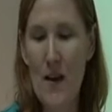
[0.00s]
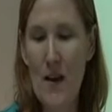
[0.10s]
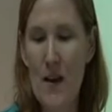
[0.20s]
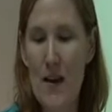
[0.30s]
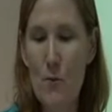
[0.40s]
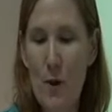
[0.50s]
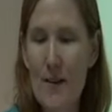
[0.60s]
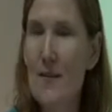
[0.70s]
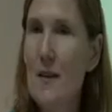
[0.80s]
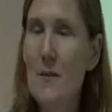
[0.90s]
he had worked
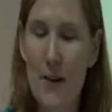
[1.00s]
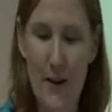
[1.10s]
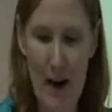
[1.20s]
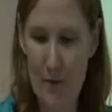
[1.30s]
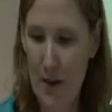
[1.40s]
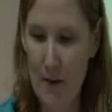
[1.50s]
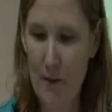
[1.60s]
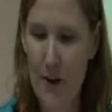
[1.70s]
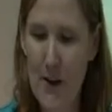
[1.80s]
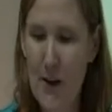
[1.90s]
in sub-Saharan Africa
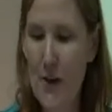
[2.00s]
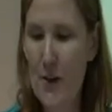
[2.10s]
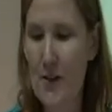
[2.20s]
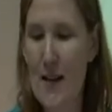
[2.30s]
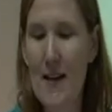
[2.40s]
for years.